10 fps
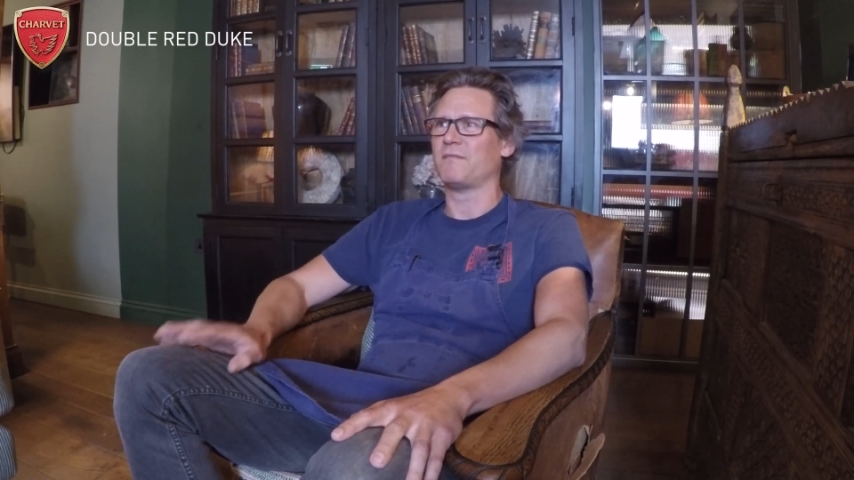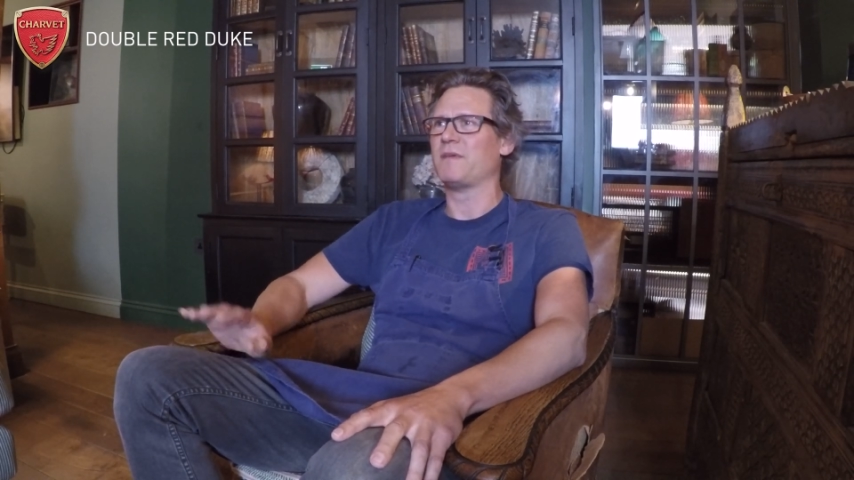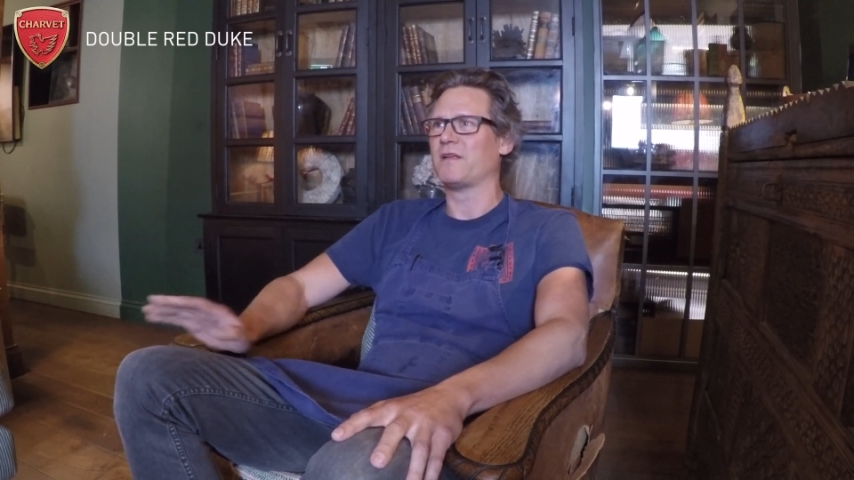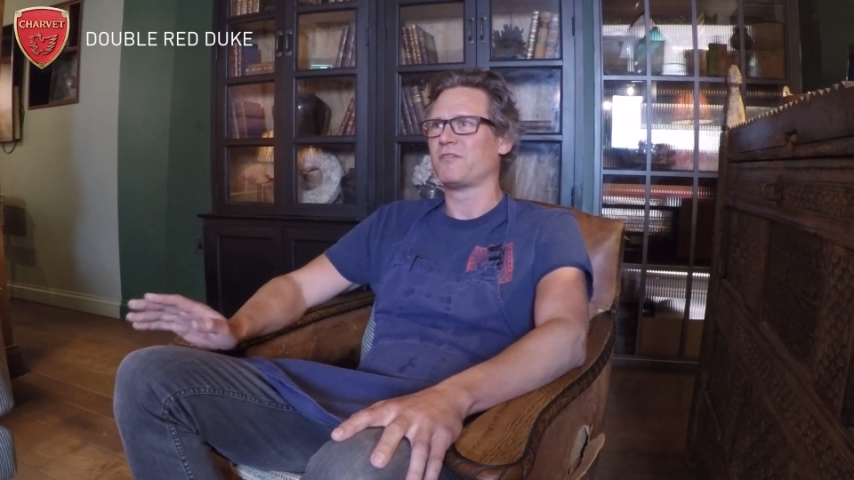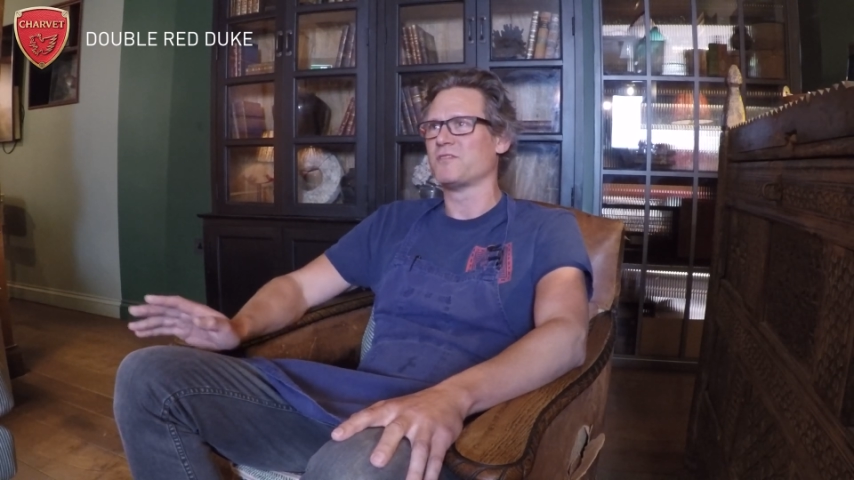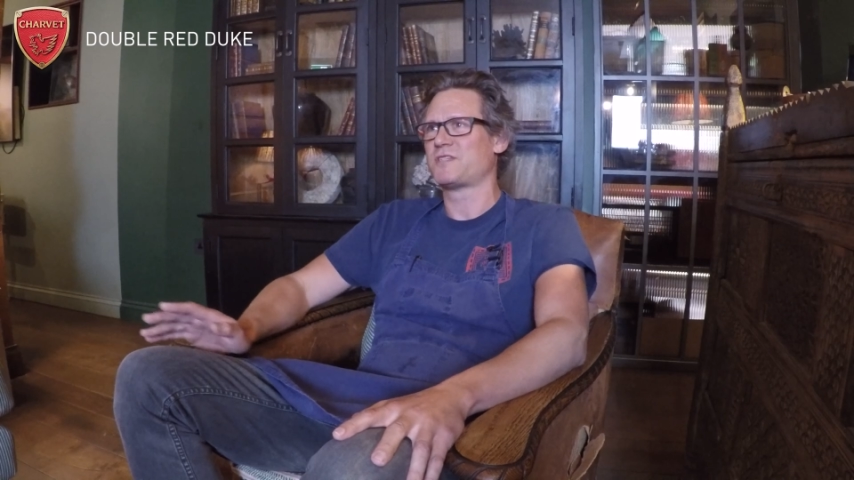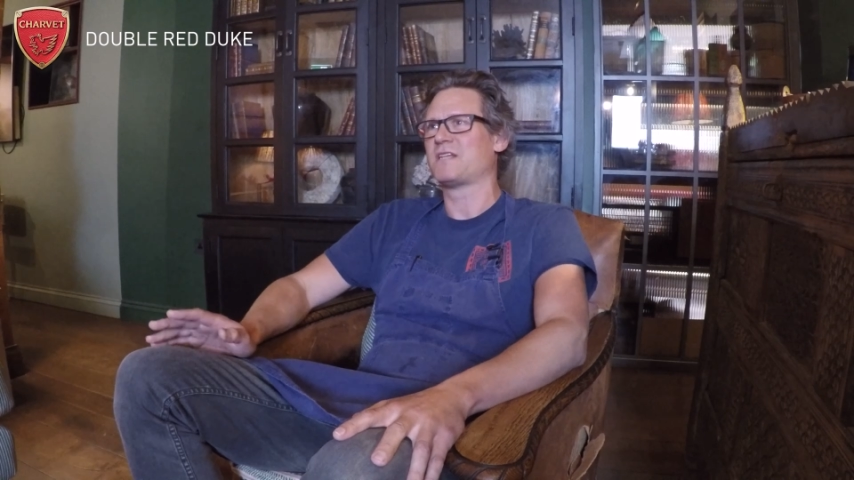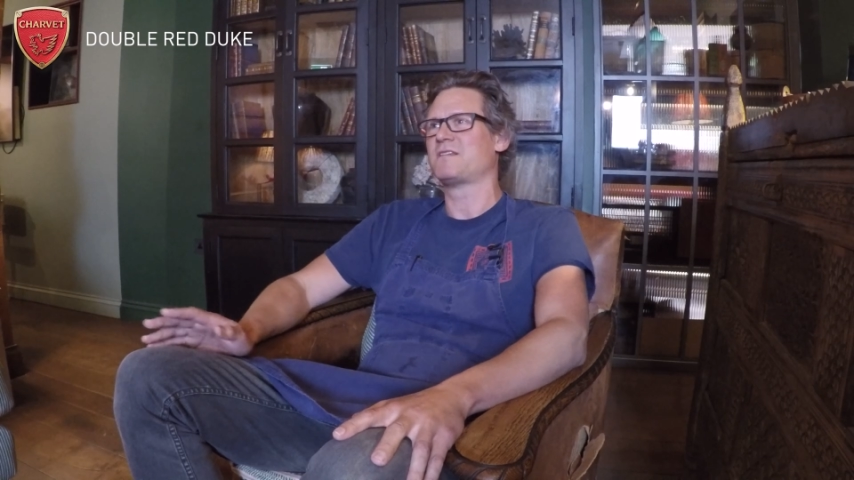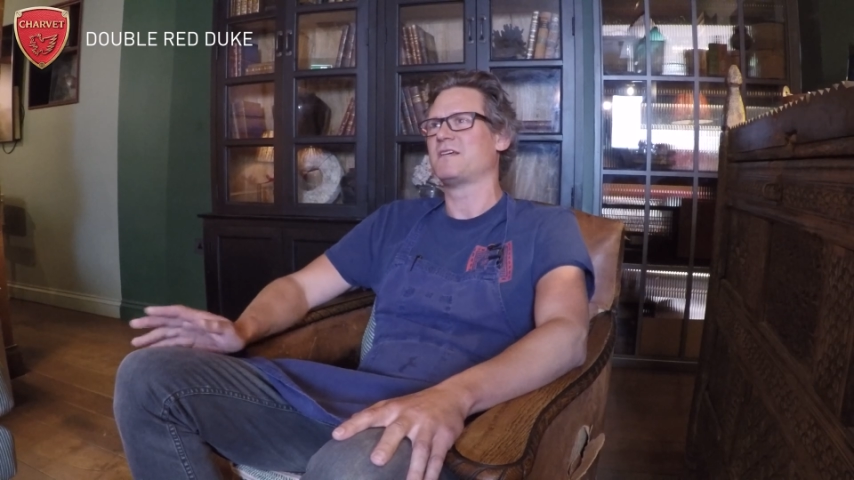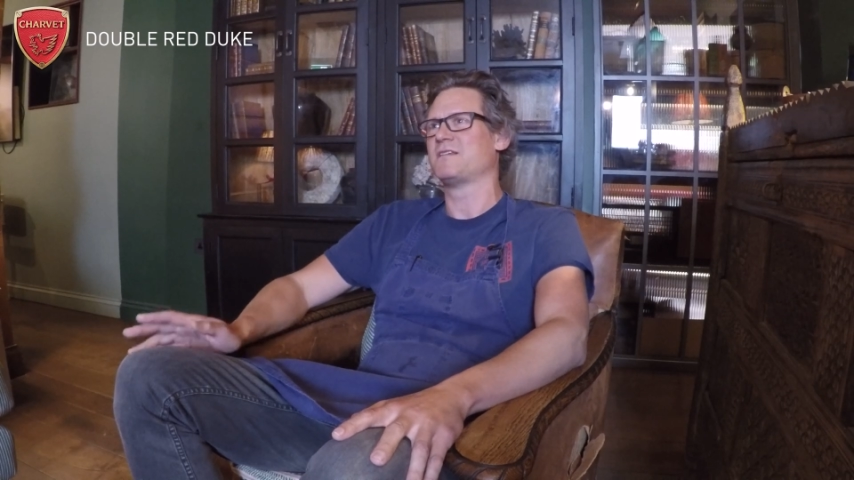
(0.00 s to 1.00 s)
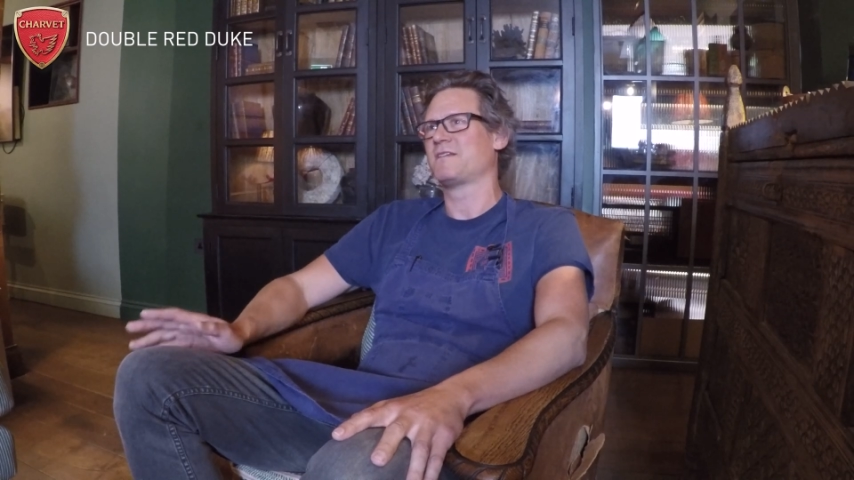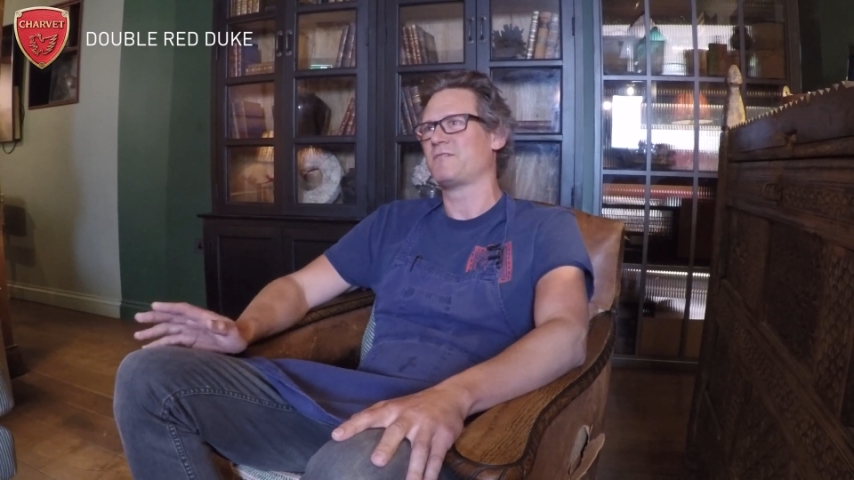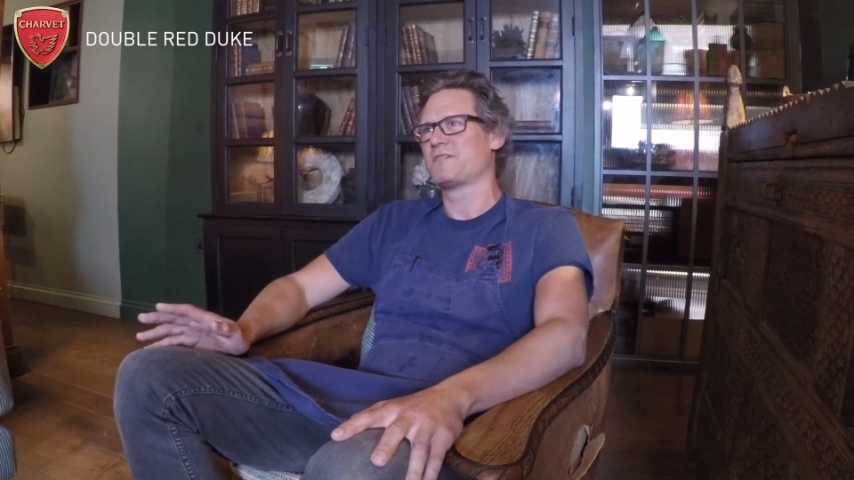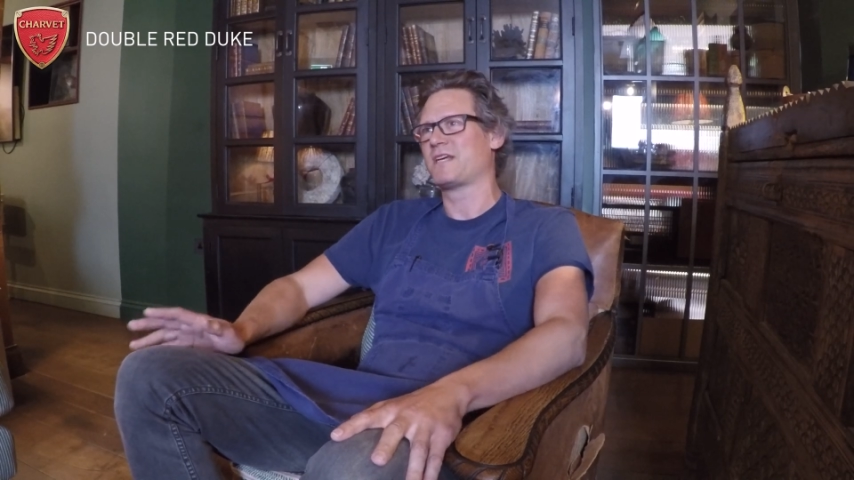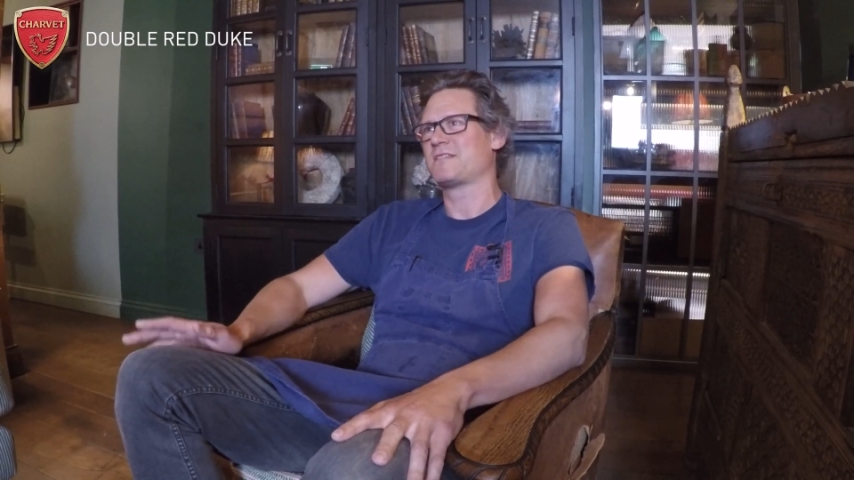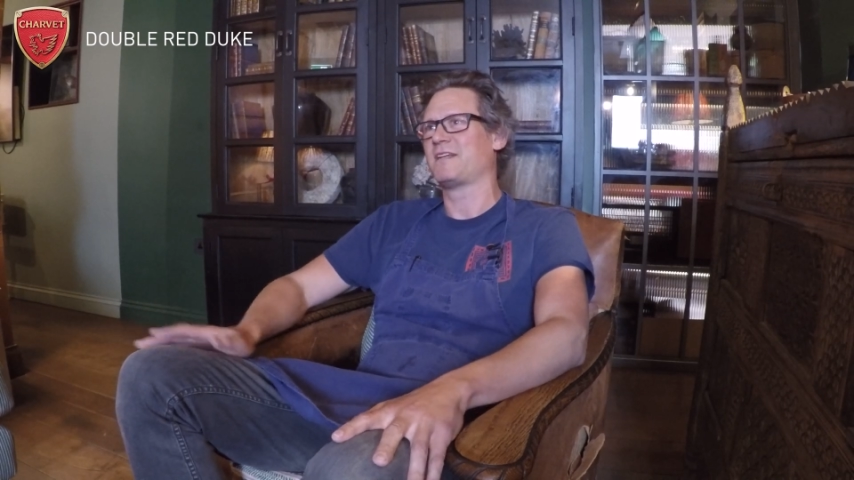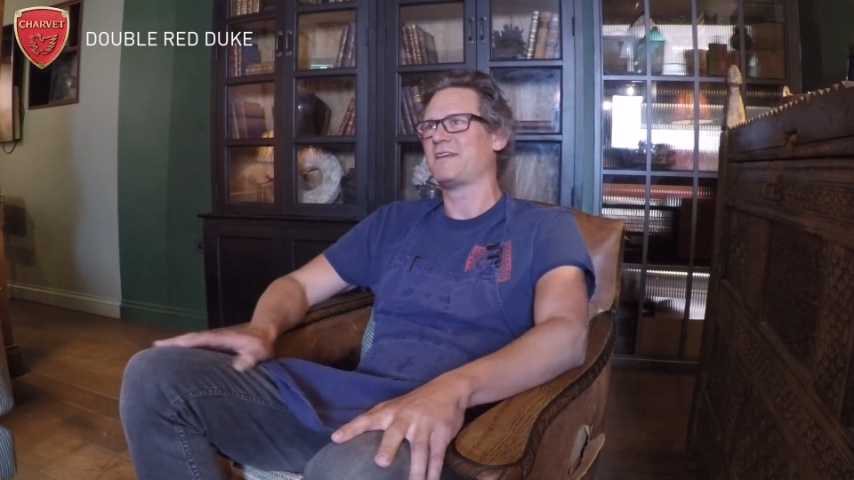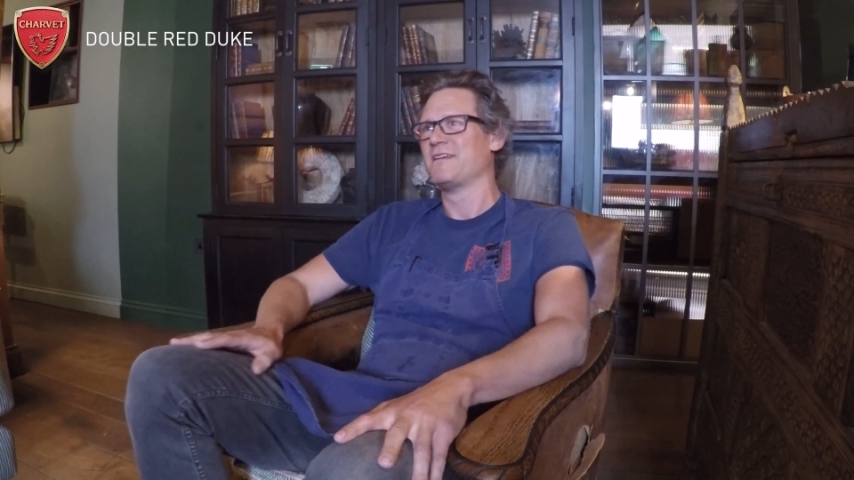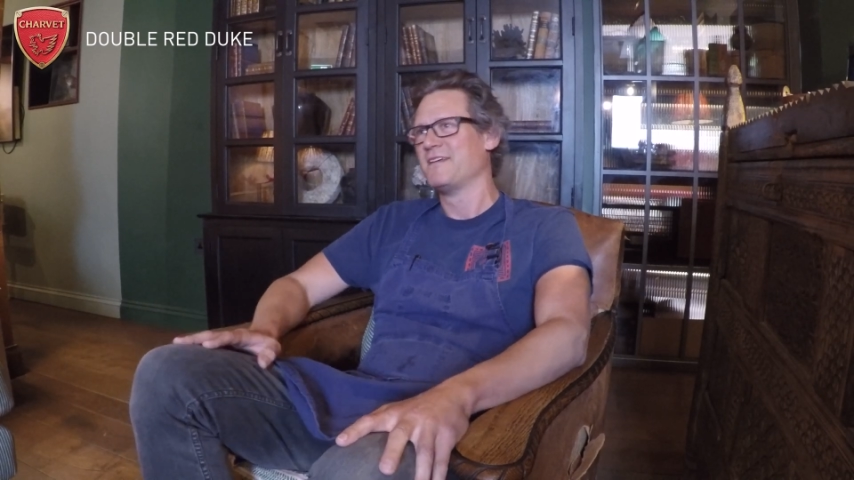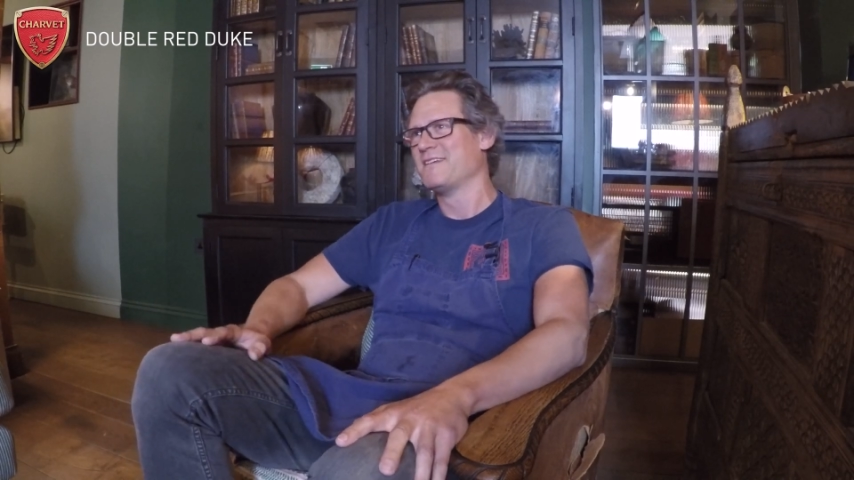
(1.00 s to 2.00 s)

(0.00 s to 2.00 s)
the meals on Saturdays, every Saturday.